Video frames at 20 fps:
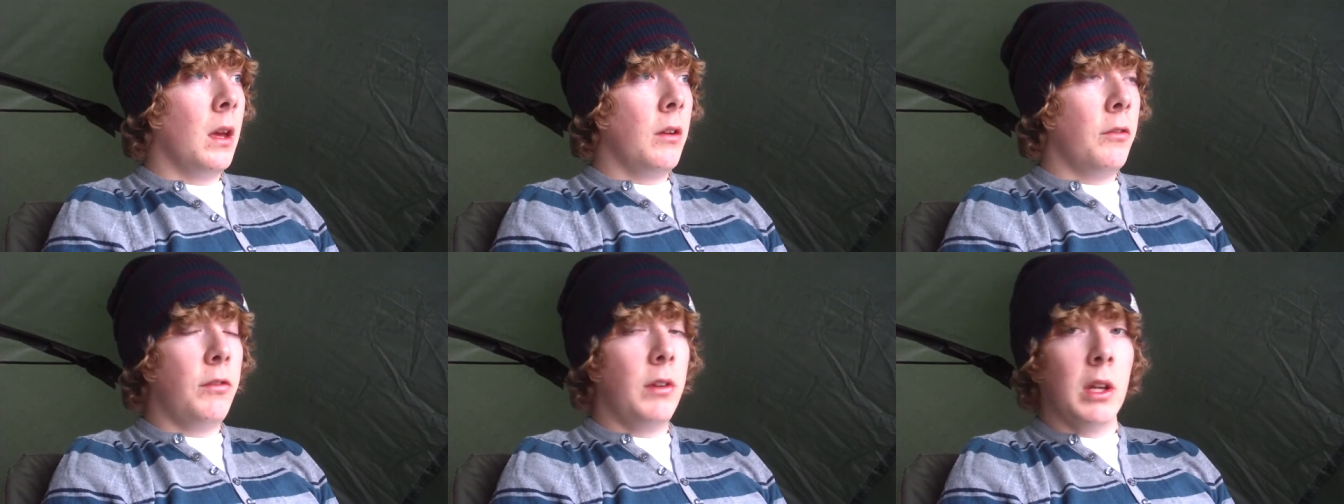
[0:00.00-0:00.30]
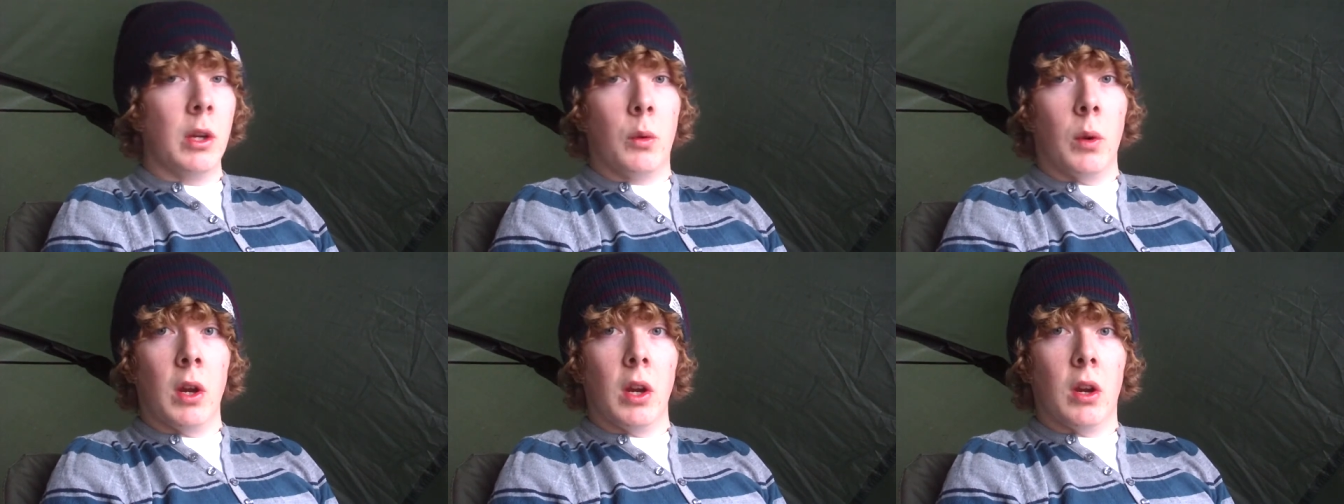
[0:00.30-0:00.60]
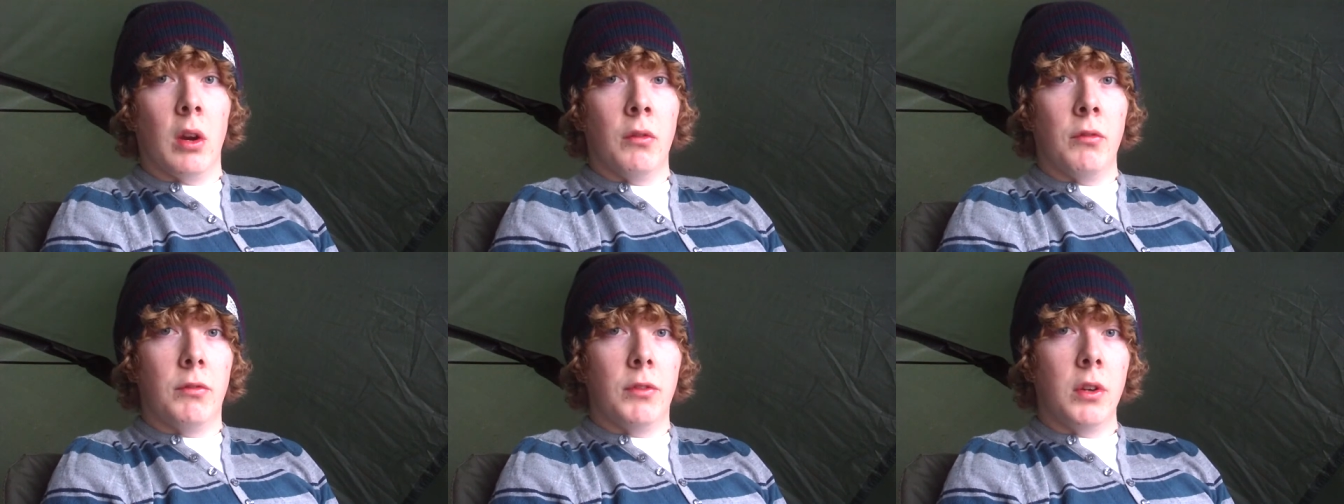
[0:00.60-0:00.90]
feeling quite
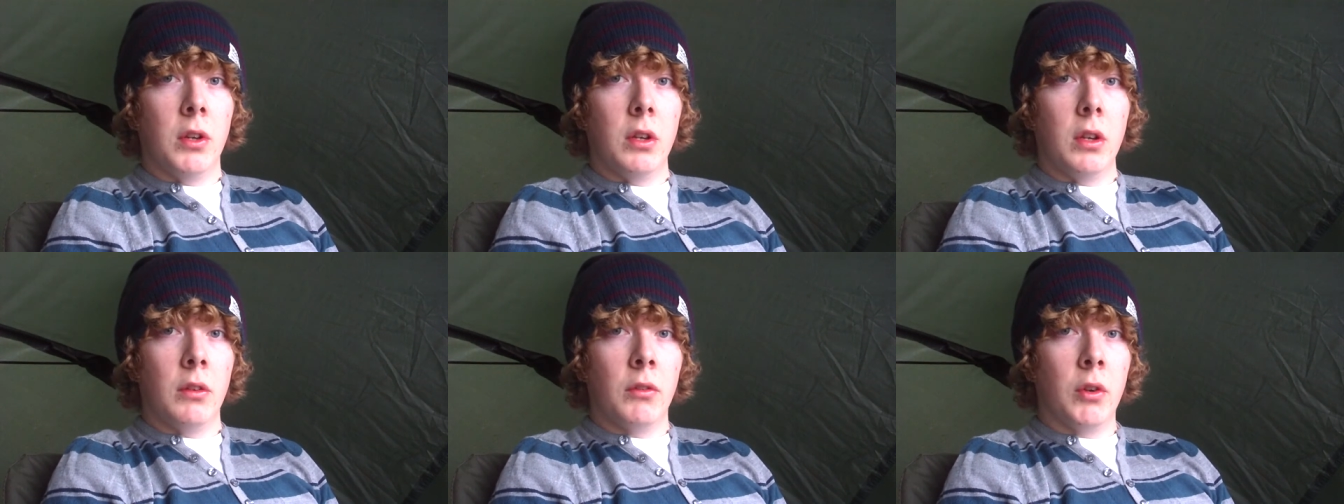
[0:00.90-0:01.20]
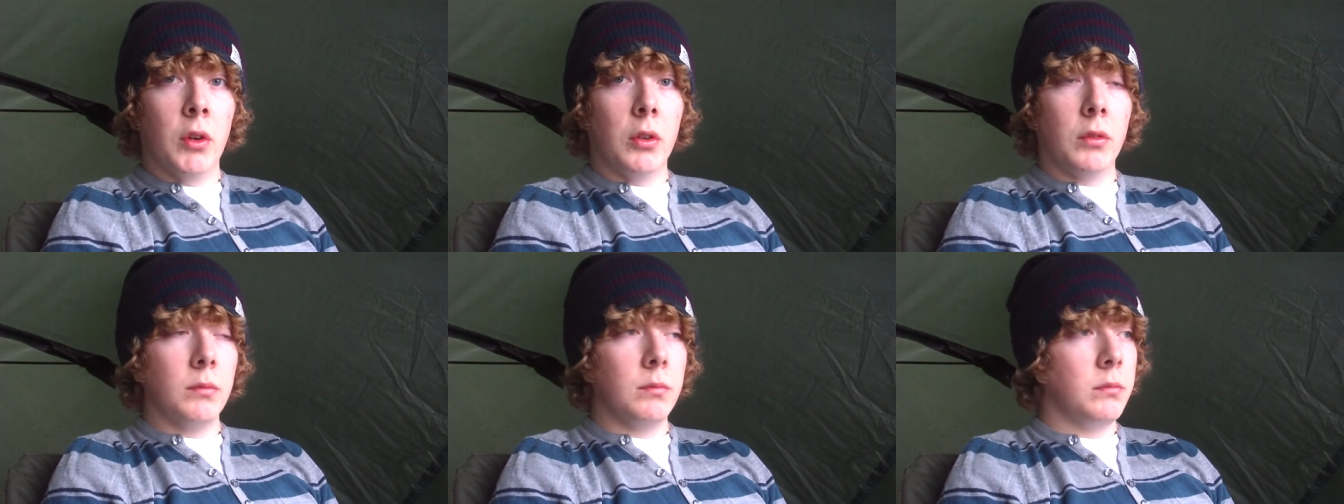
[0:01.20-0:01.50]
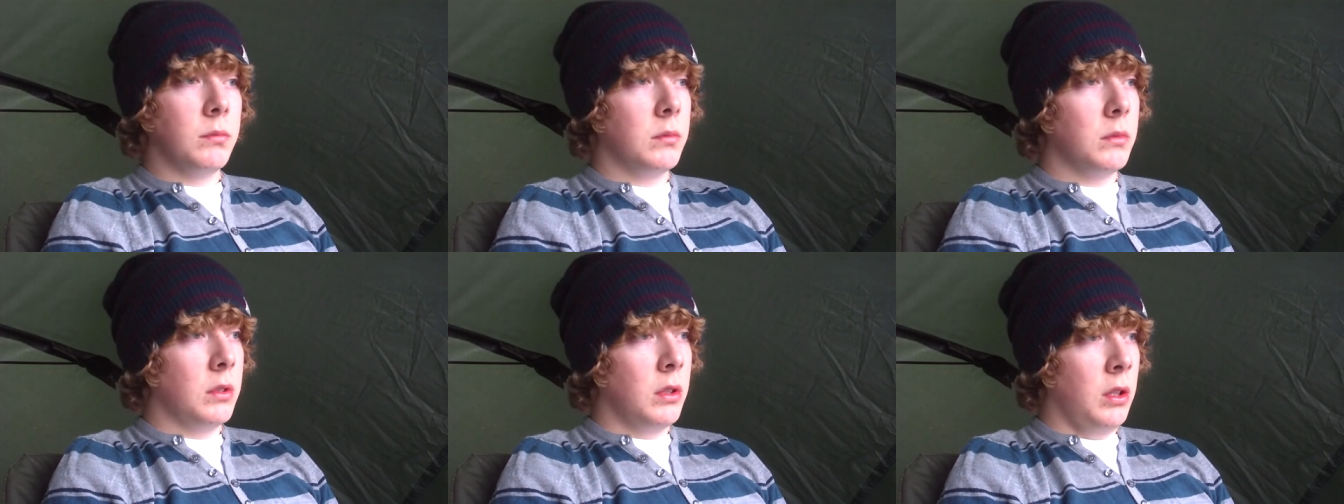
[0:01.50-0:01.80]
confident. I've got
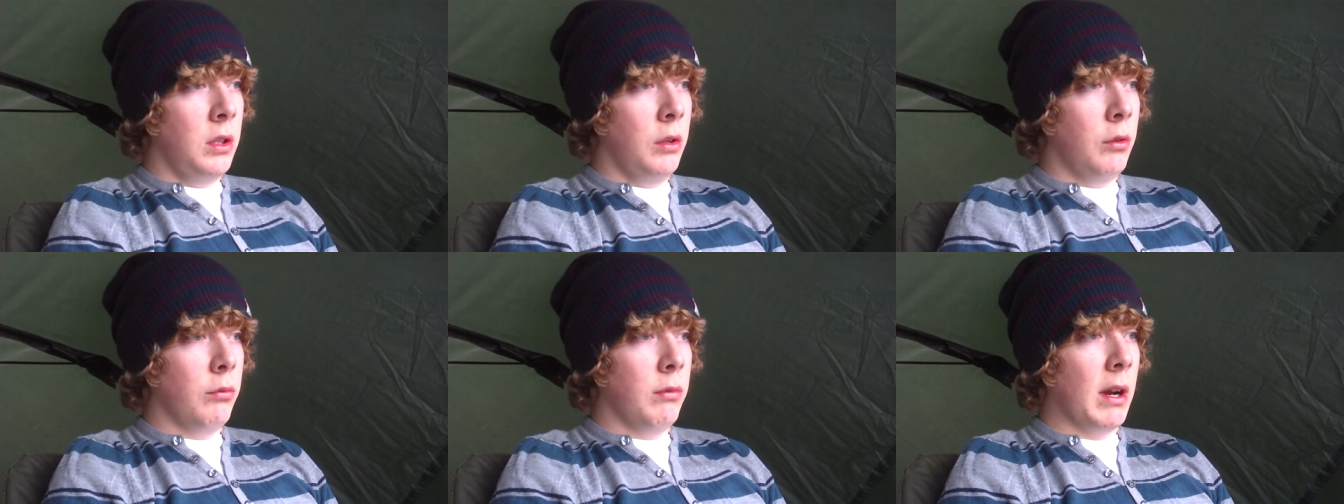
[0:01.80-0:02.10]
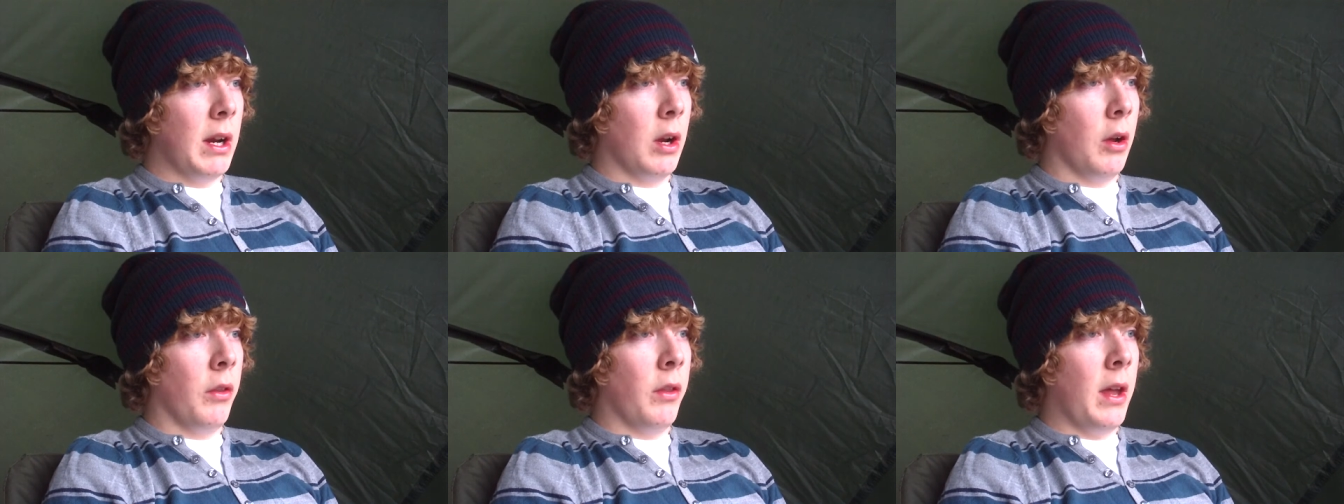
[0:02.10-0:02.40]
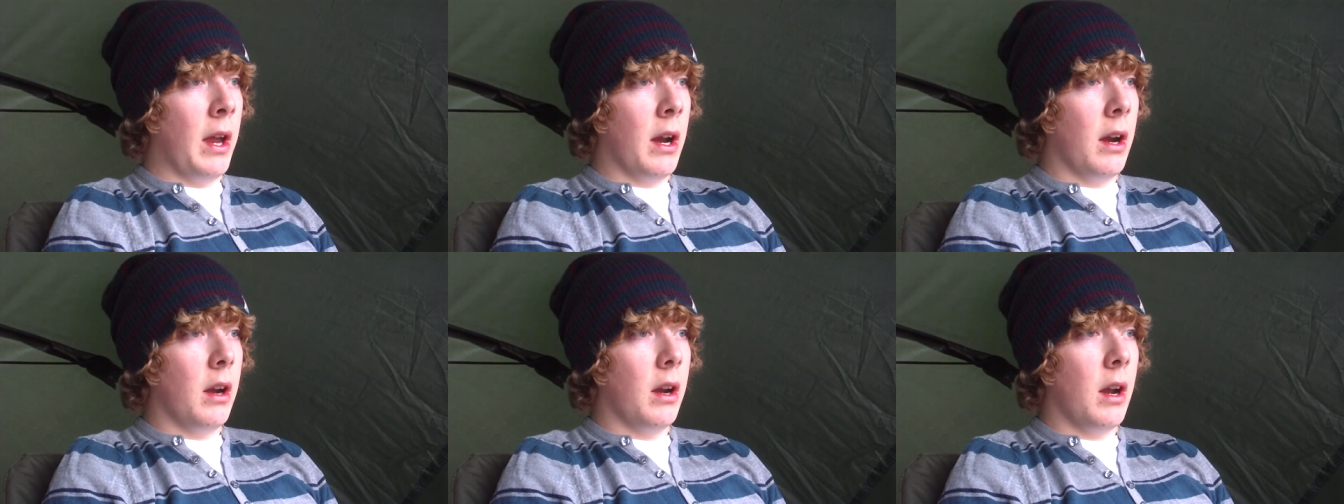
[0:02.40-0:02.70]
a new rig on
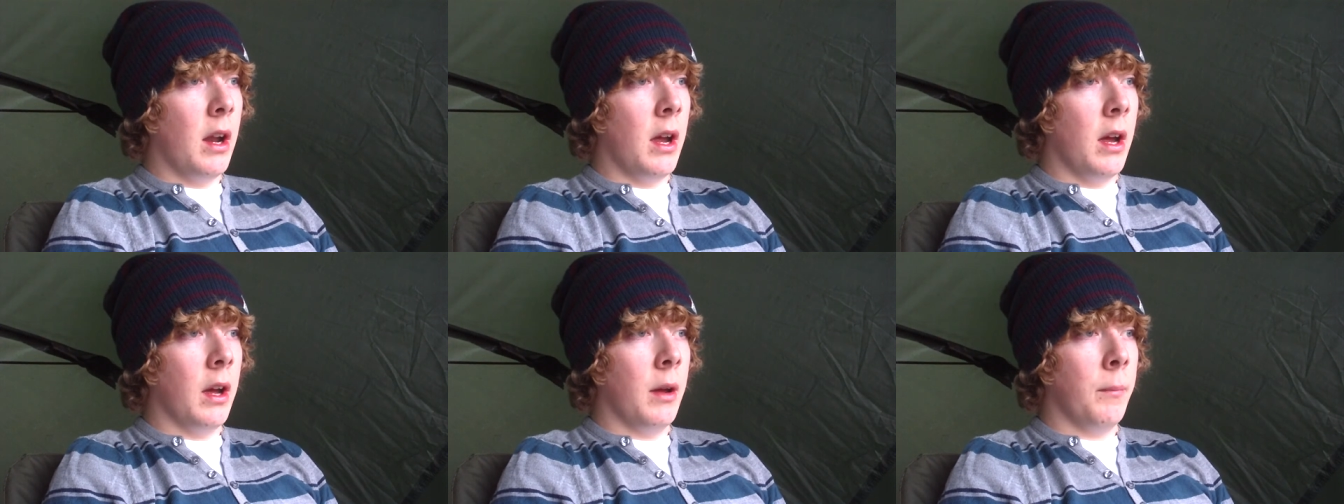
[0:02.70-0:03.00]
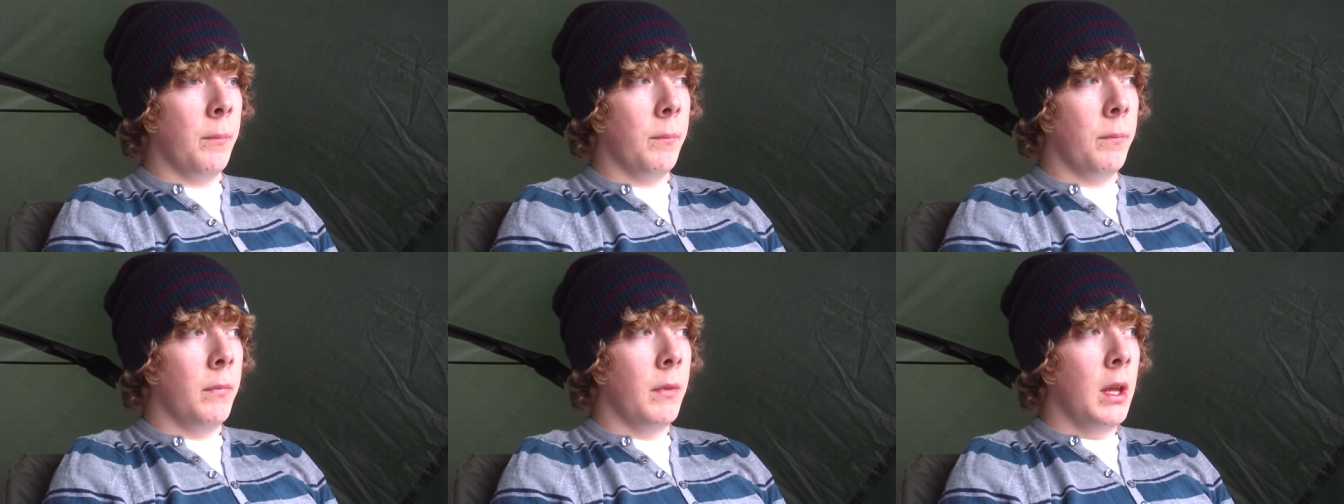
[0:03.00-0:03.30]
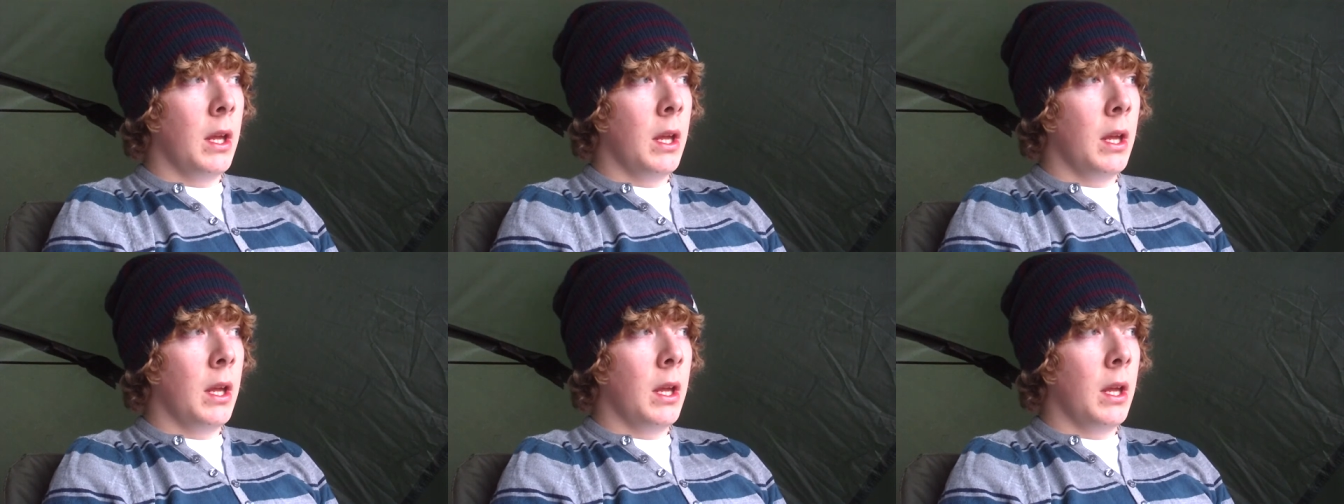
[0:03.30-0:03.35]
there. Um,